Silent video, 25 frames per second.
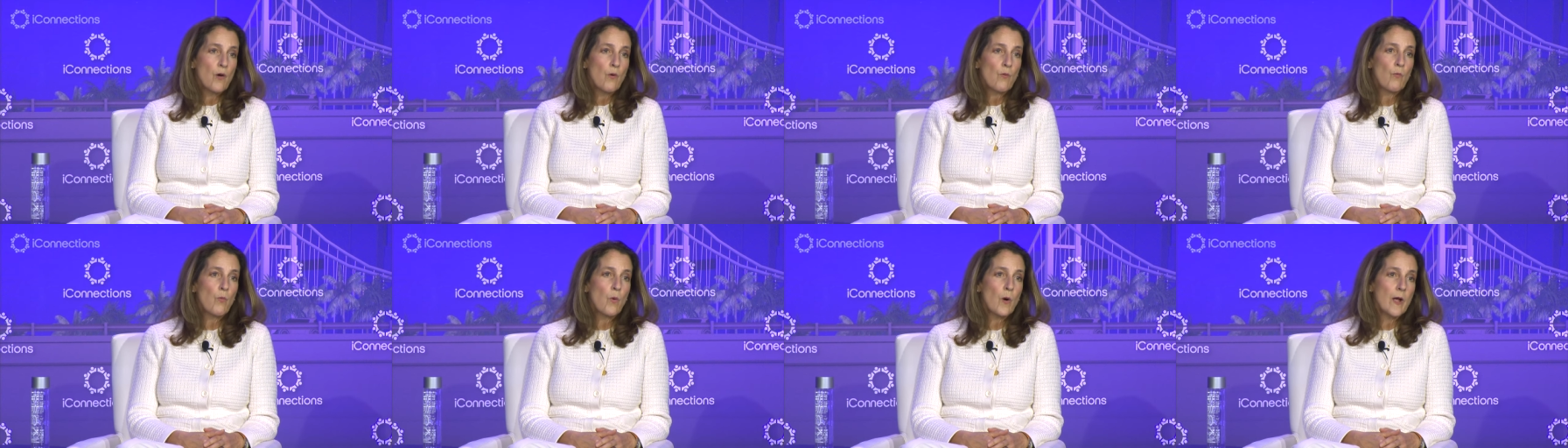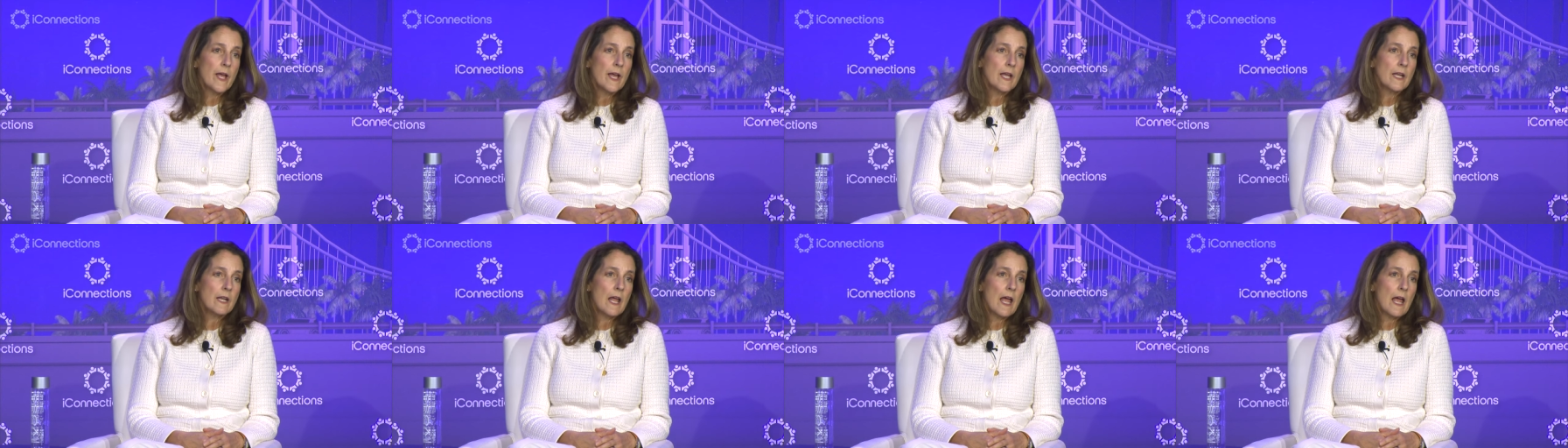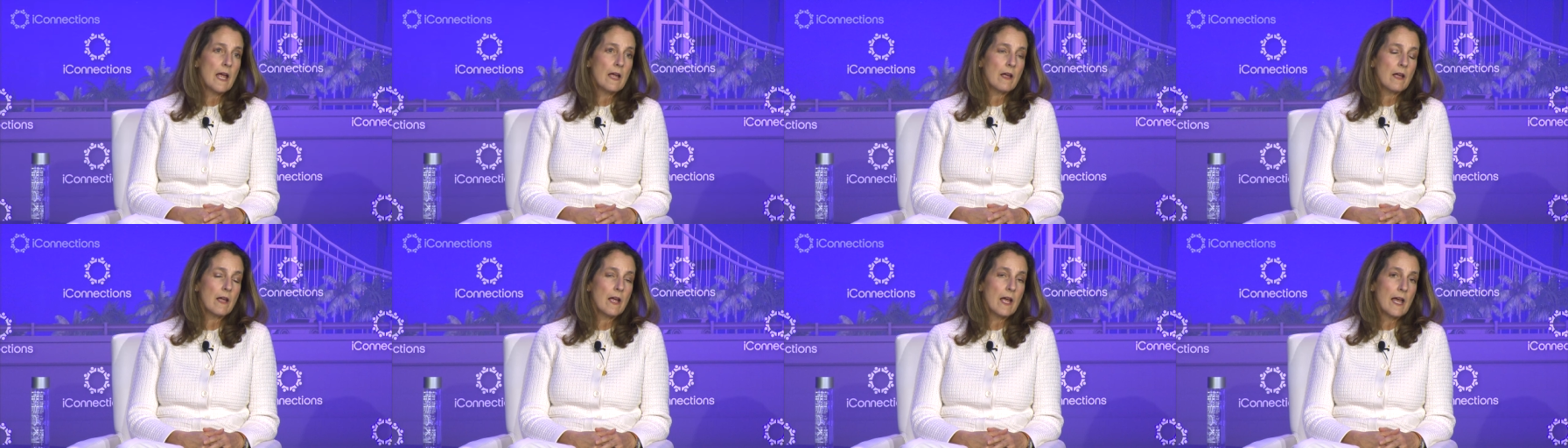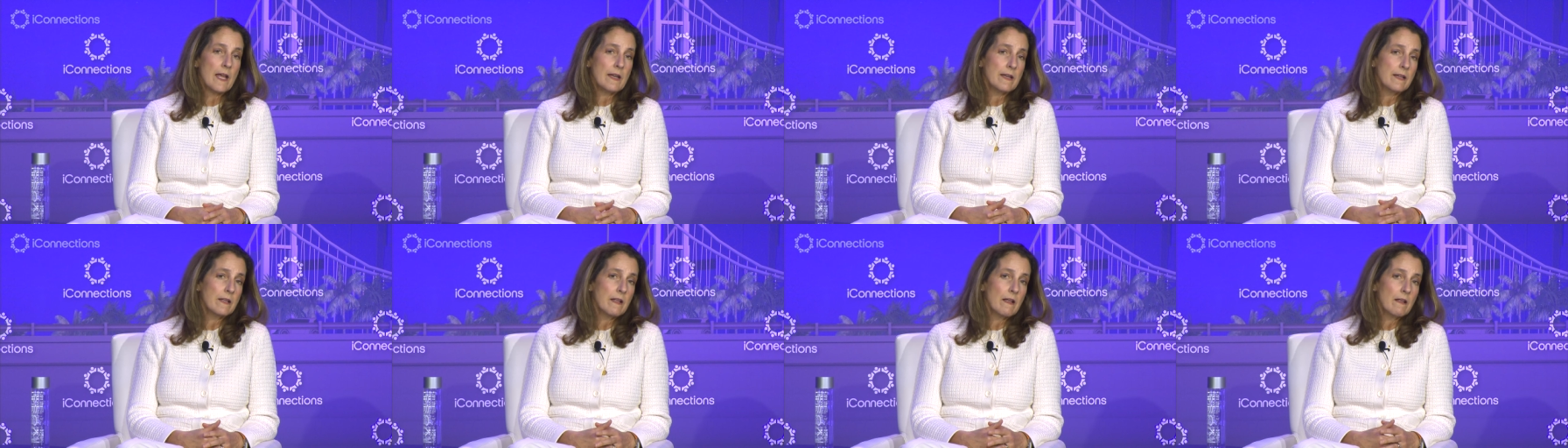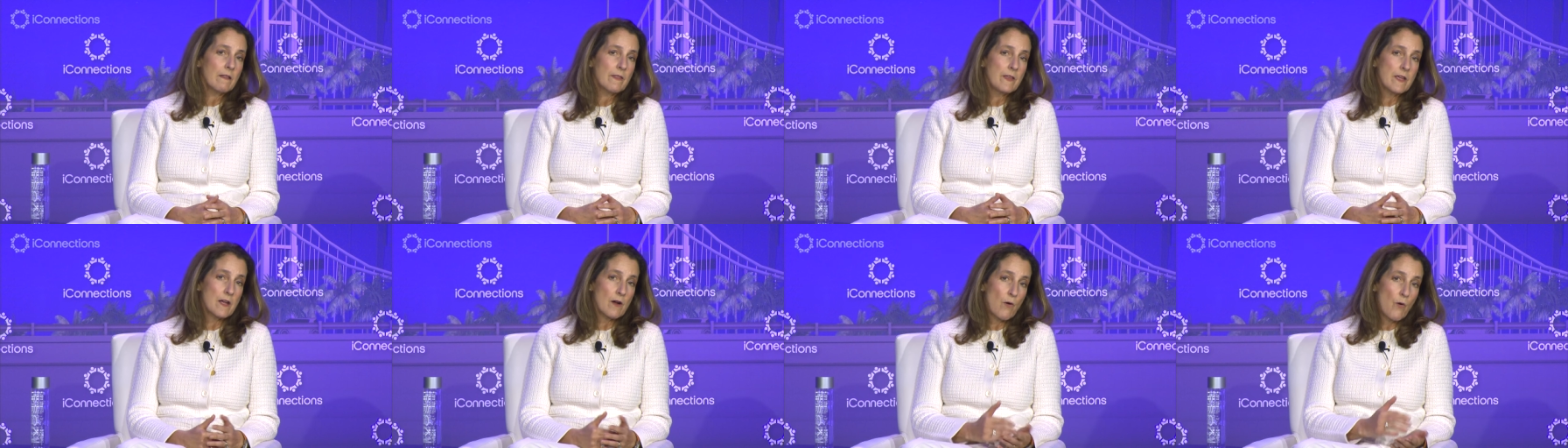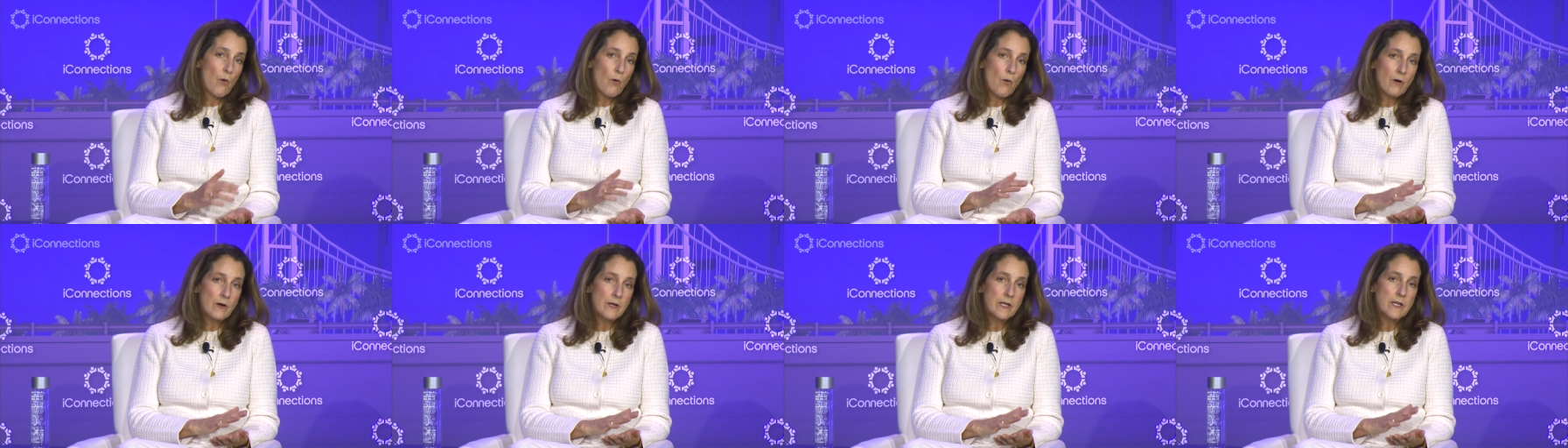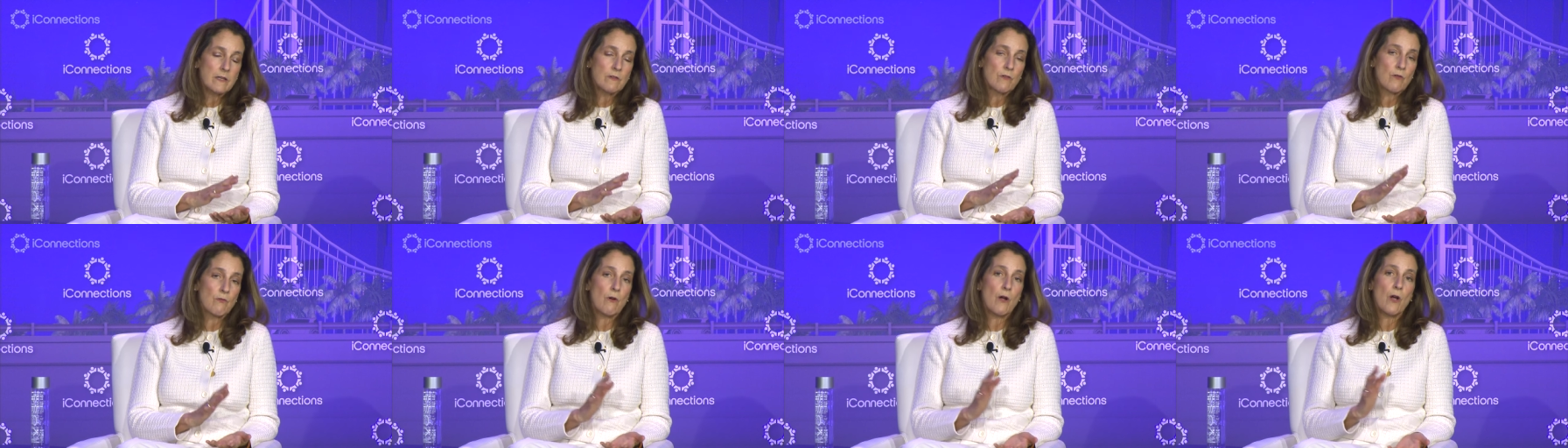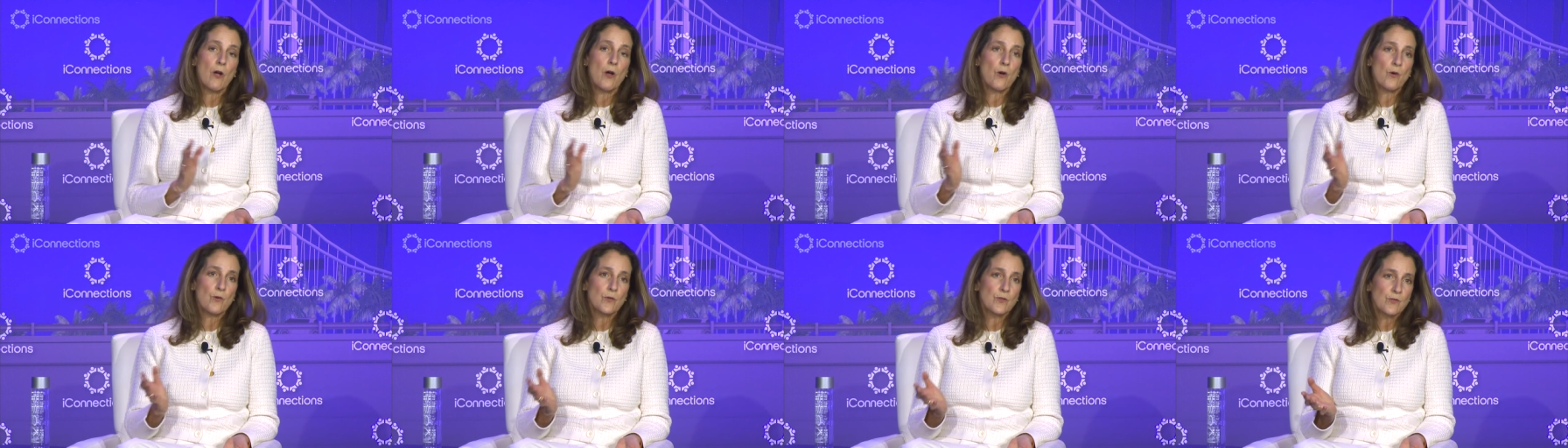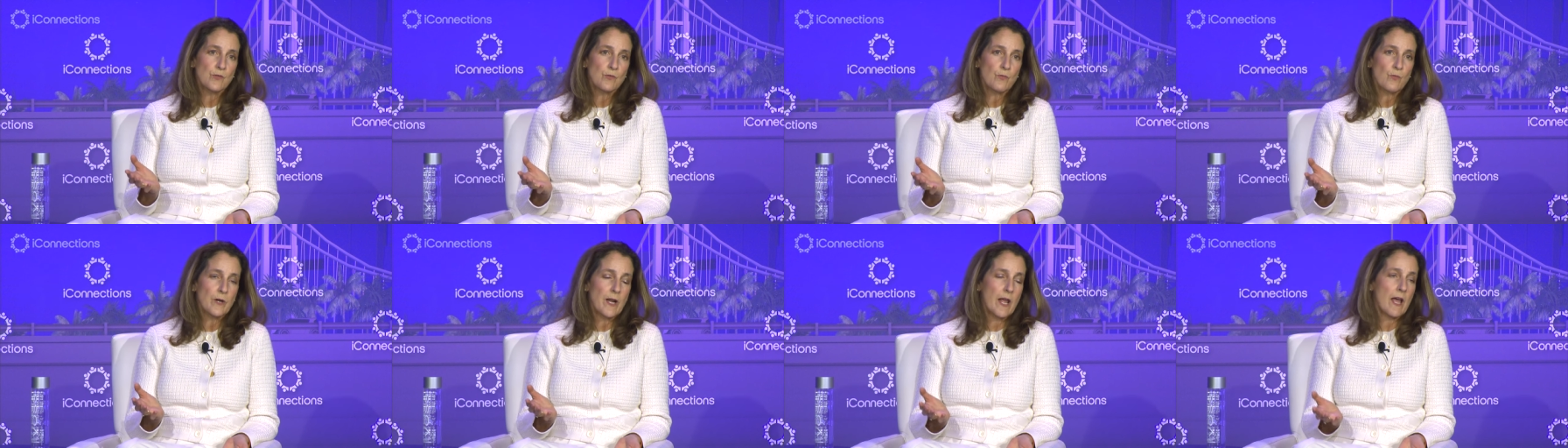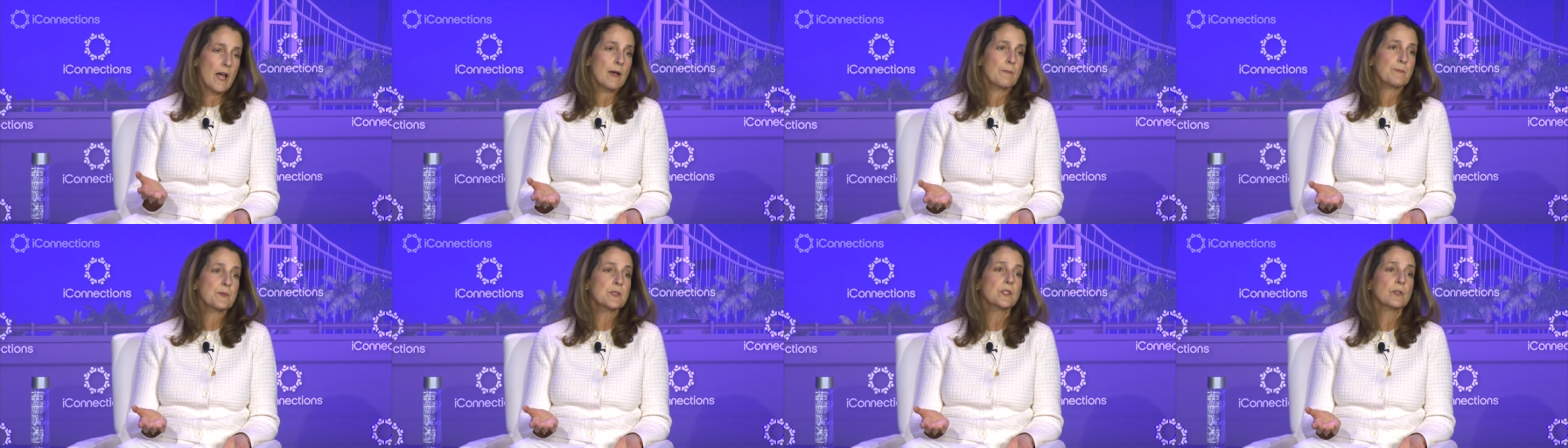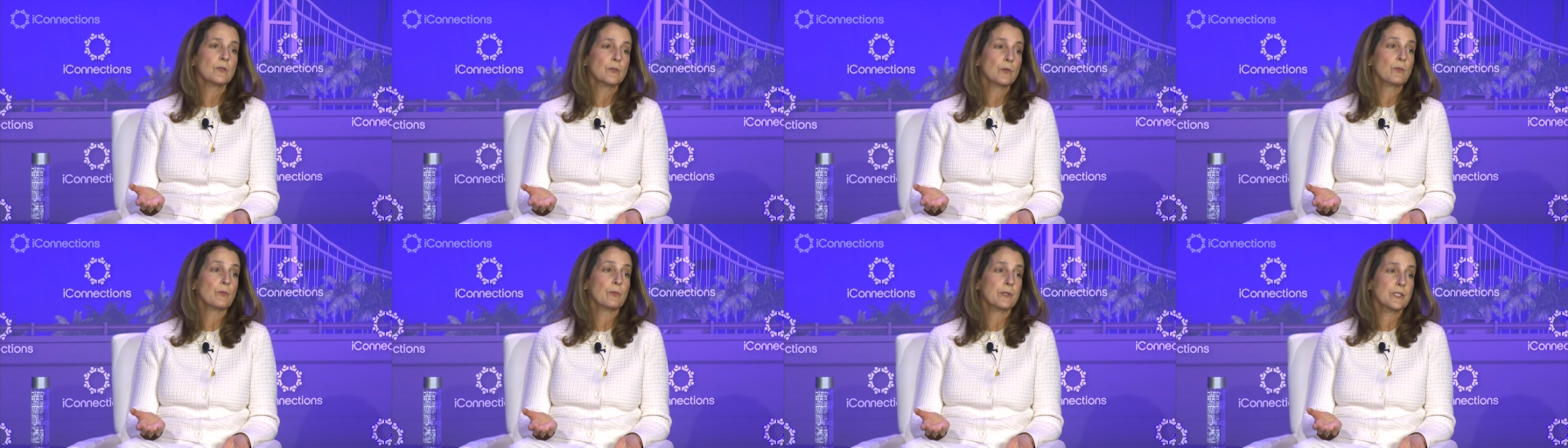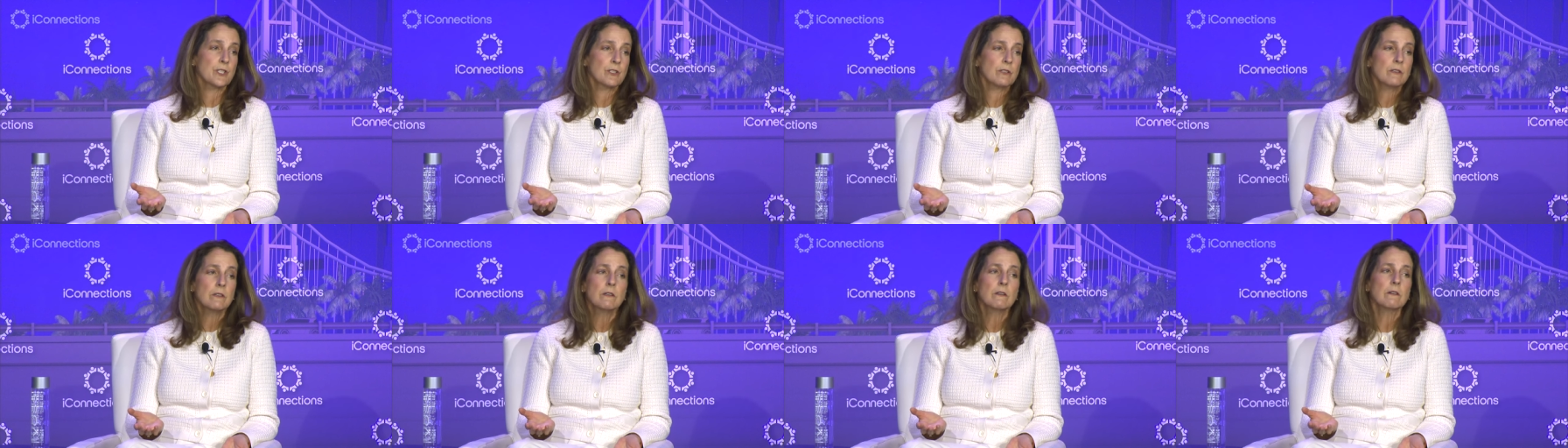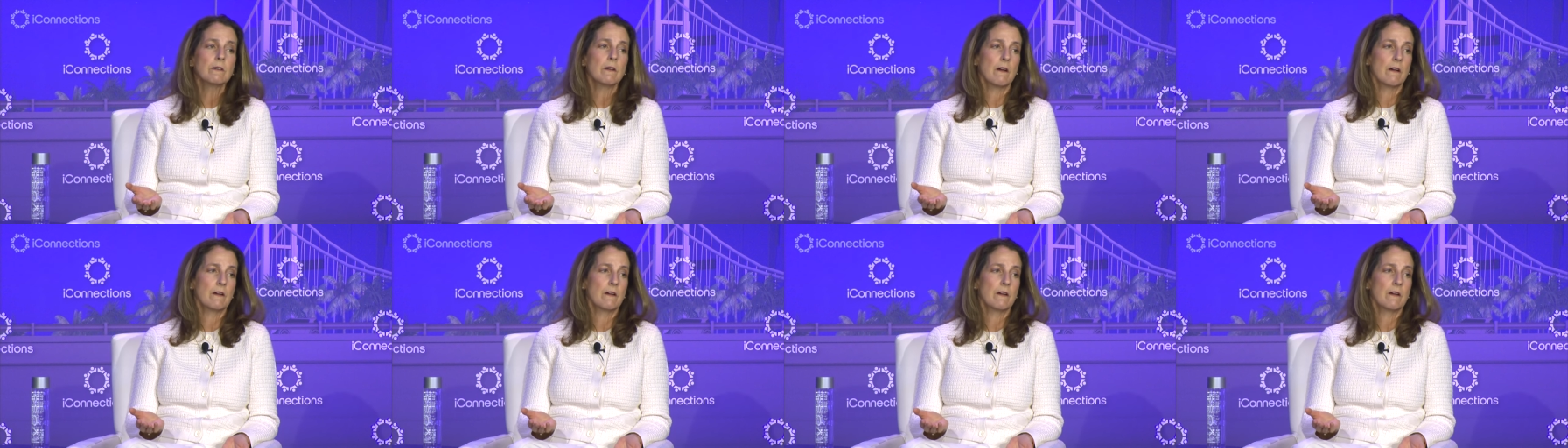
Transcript: When and the accordion grows when absolute return